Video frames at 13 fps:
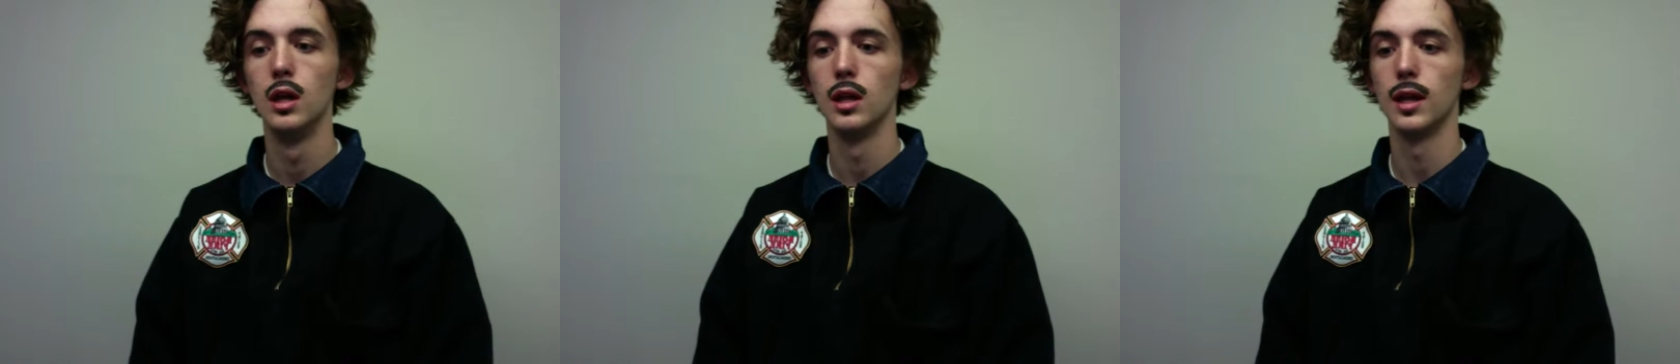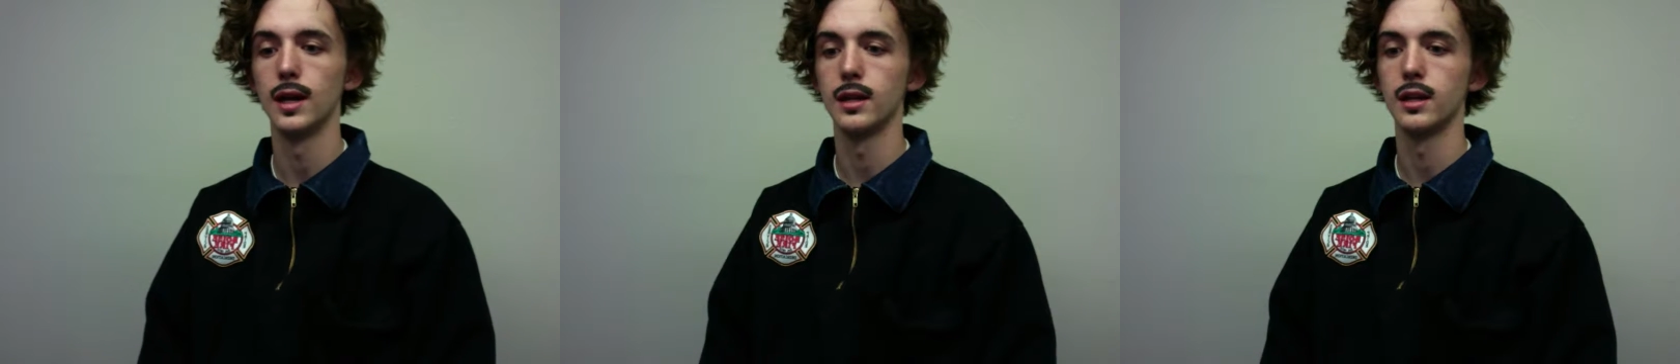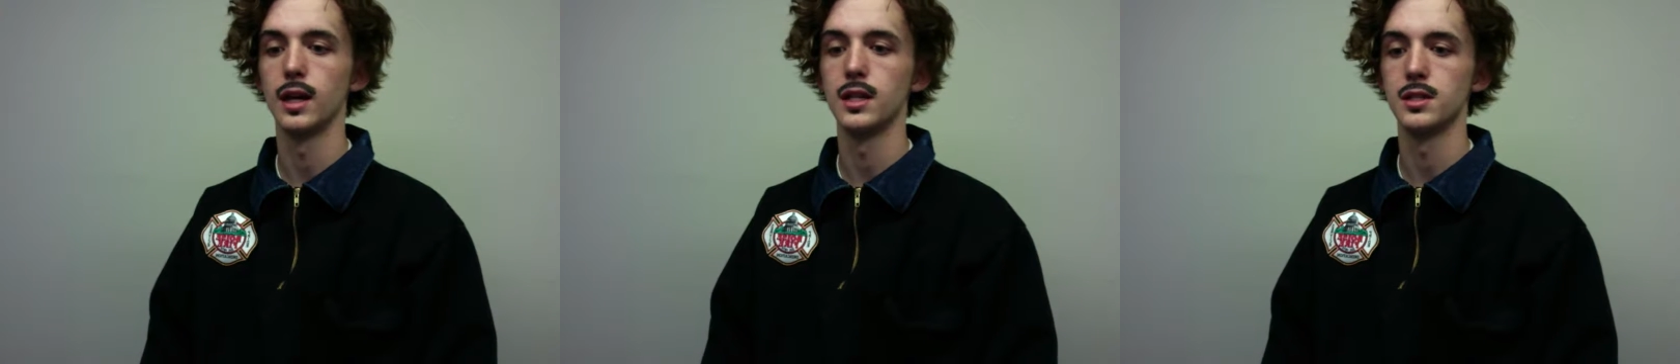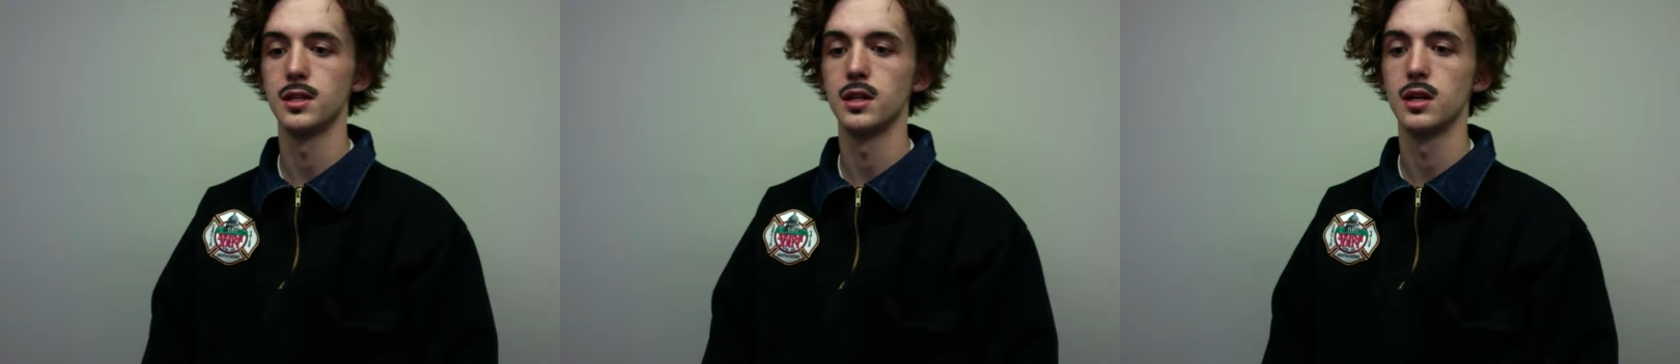like
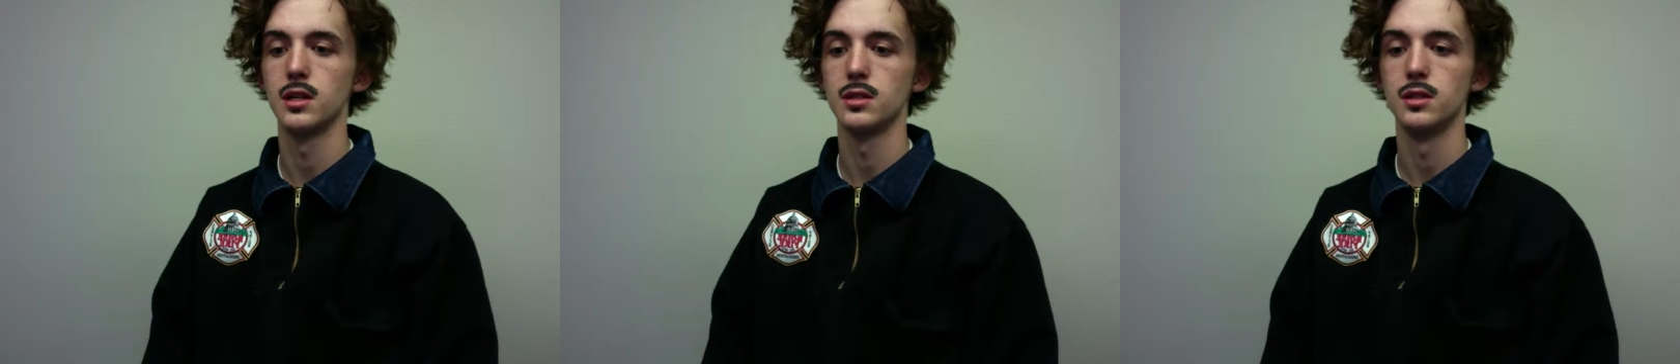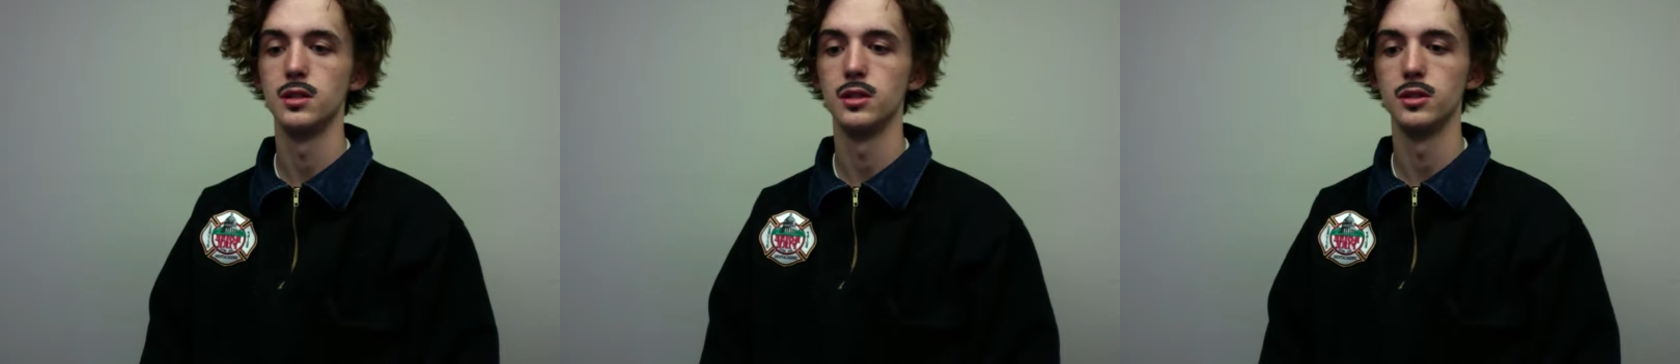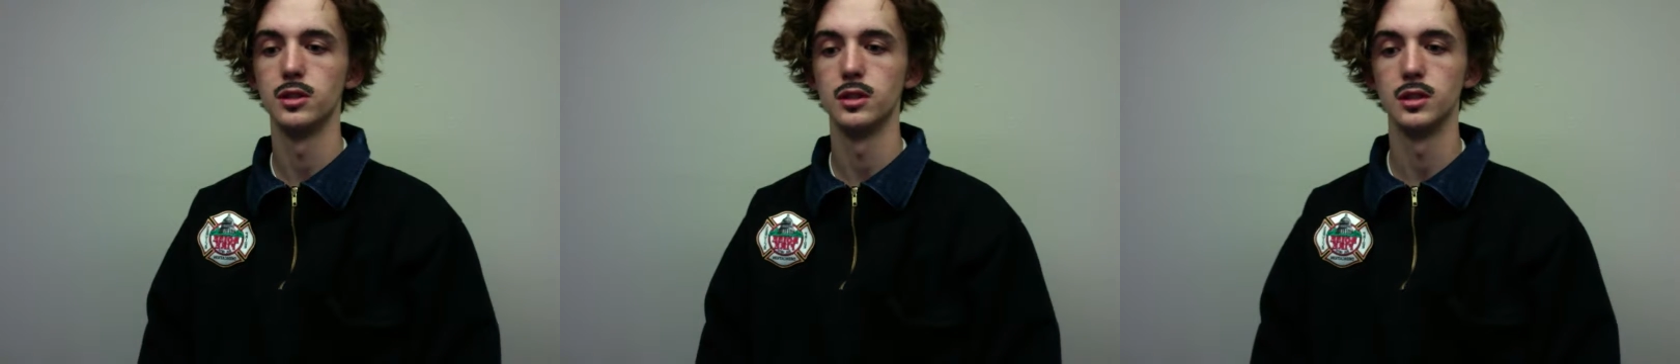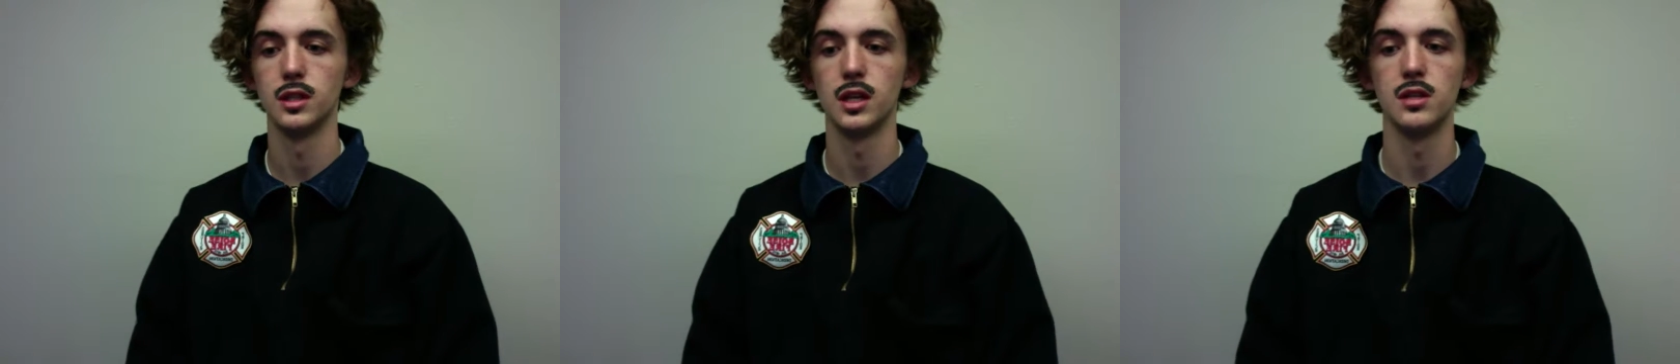as the Constitution
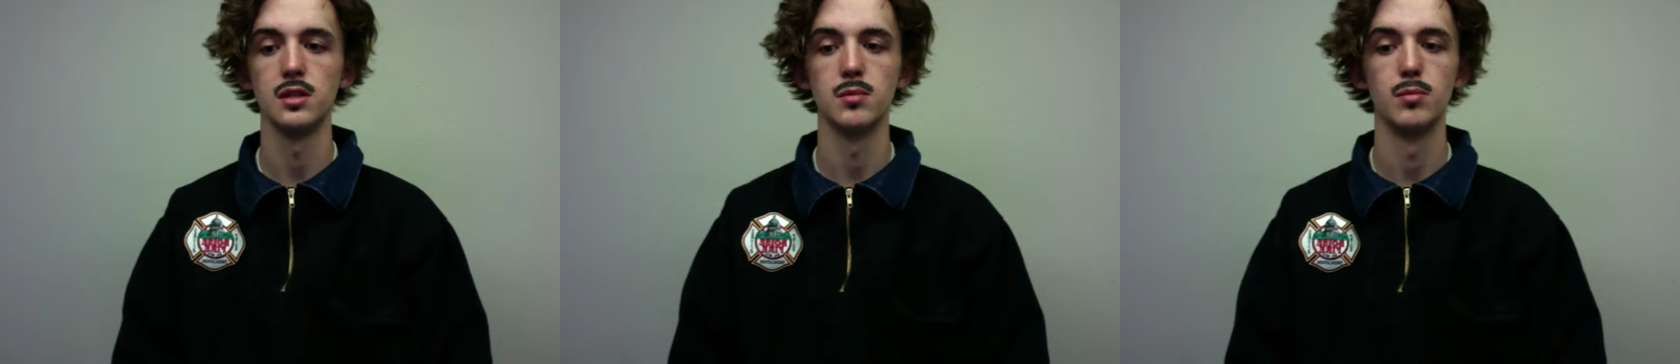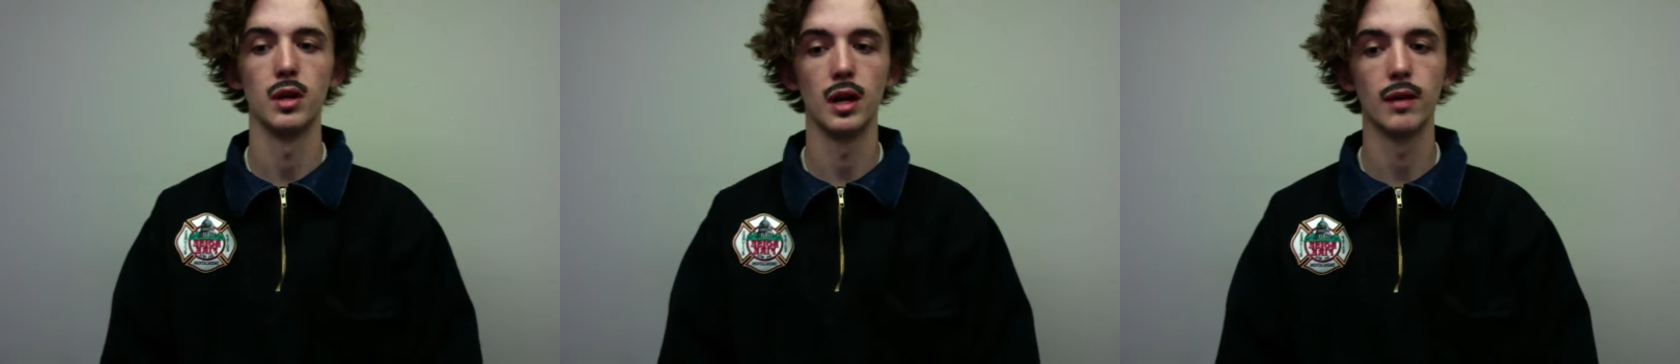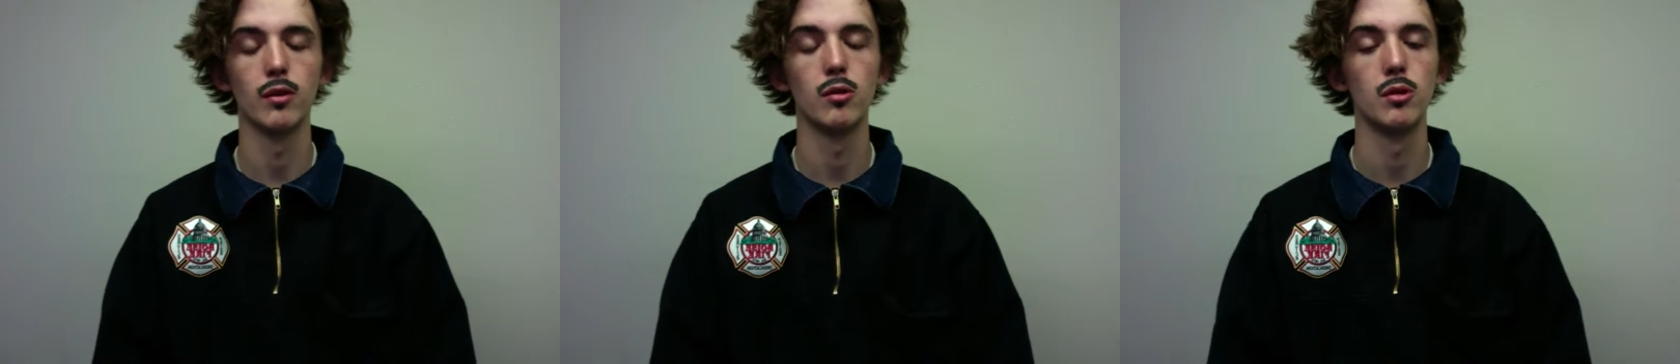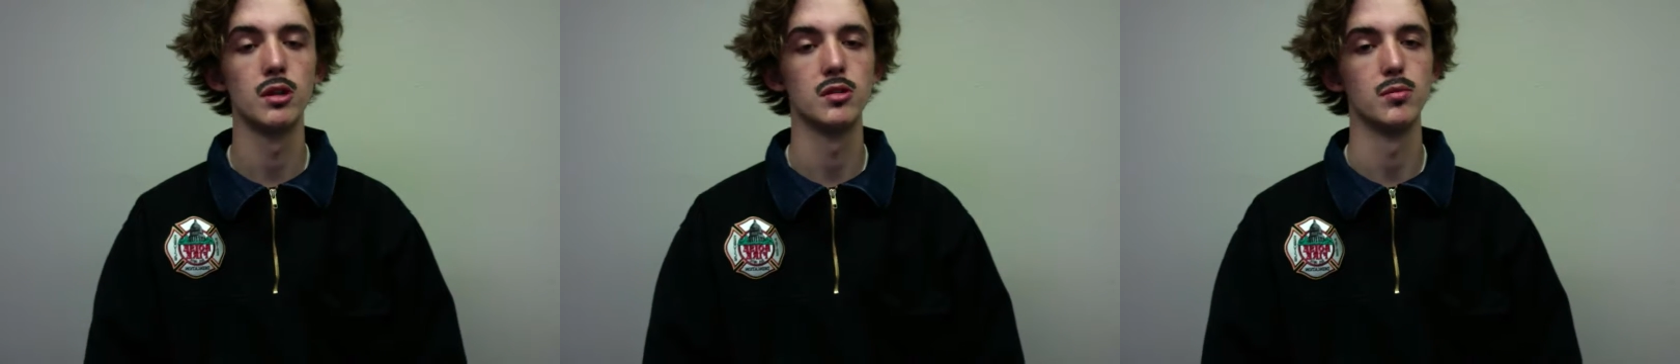says, but
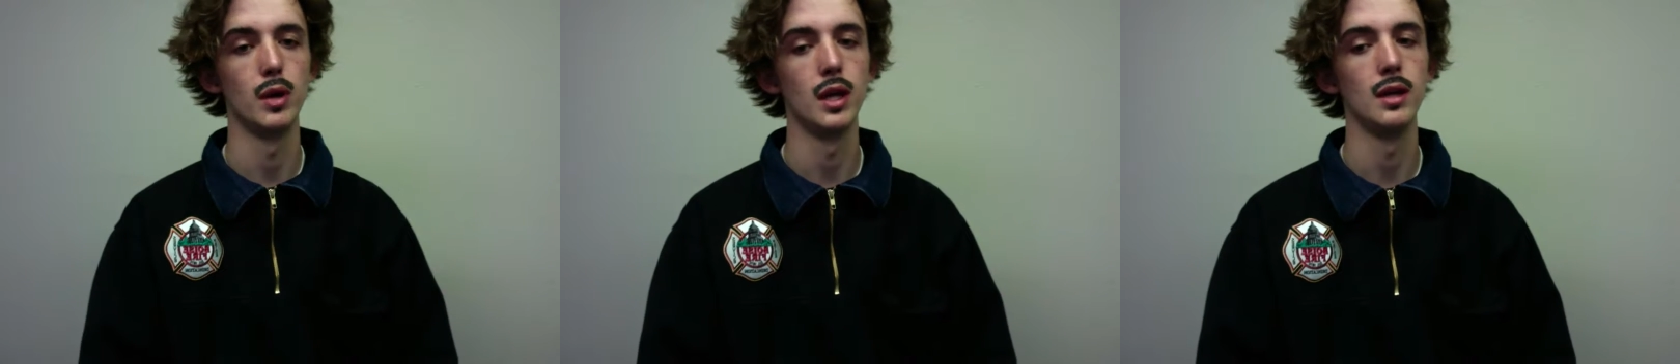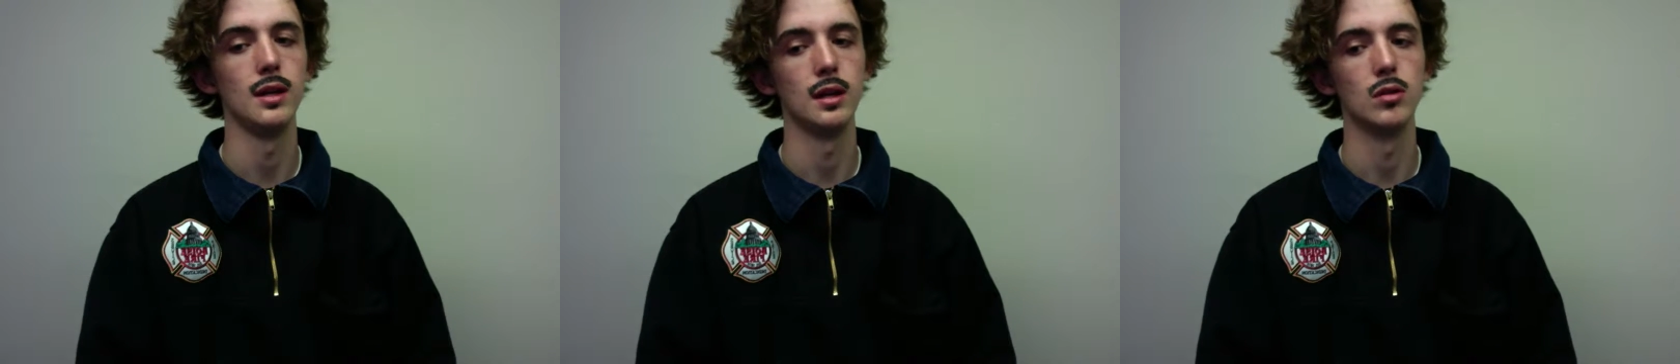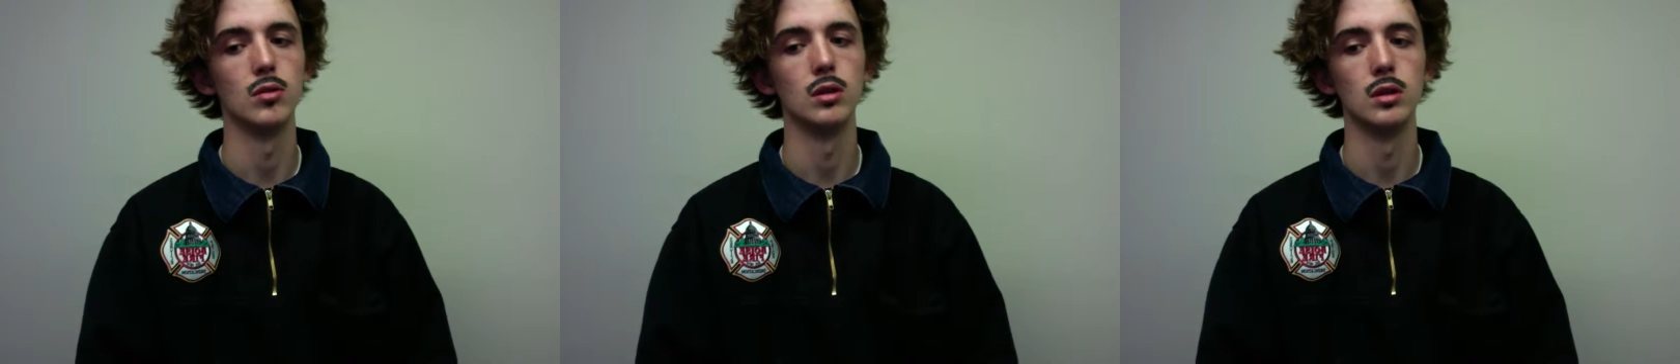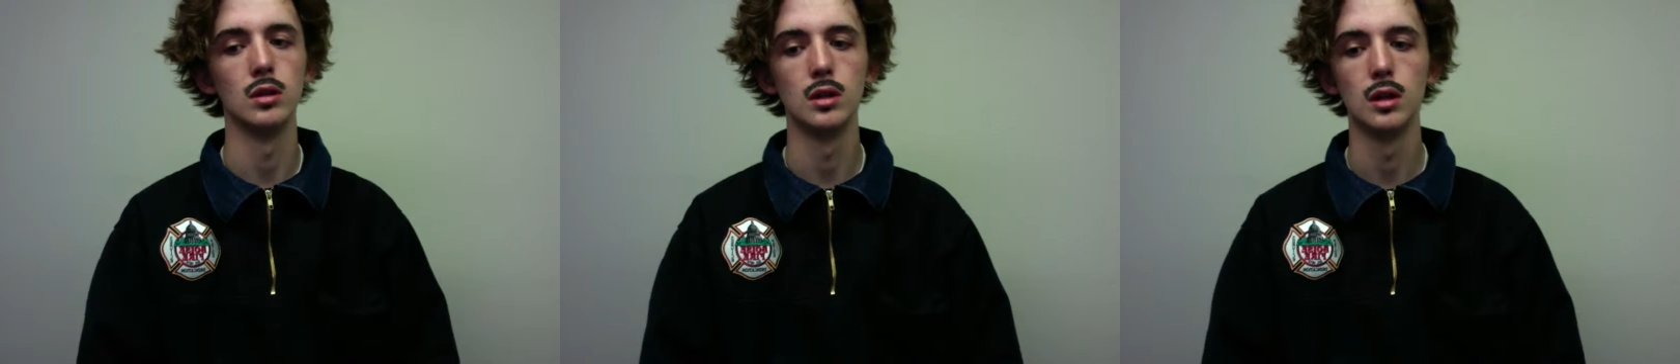everyone is made
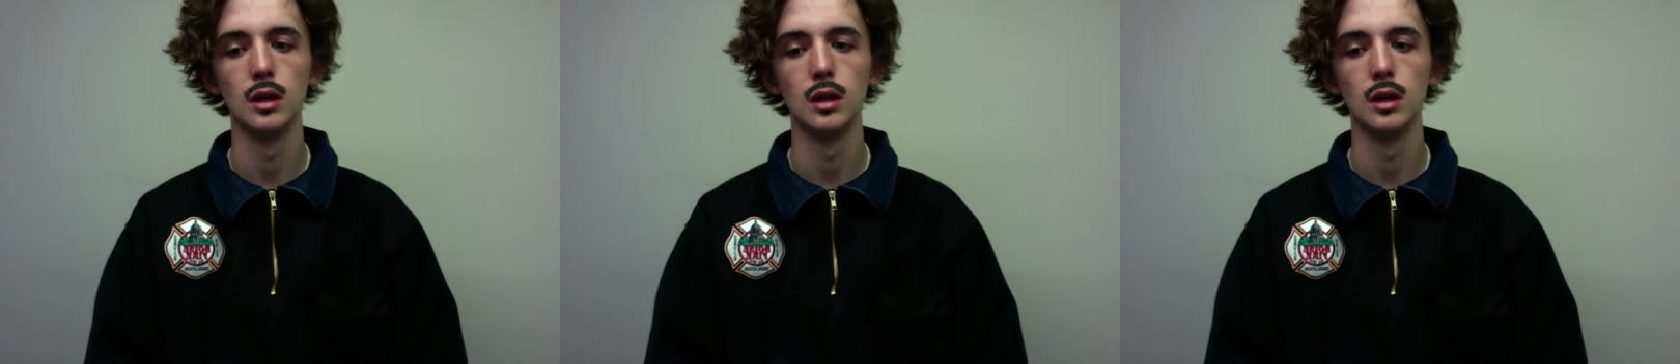equal.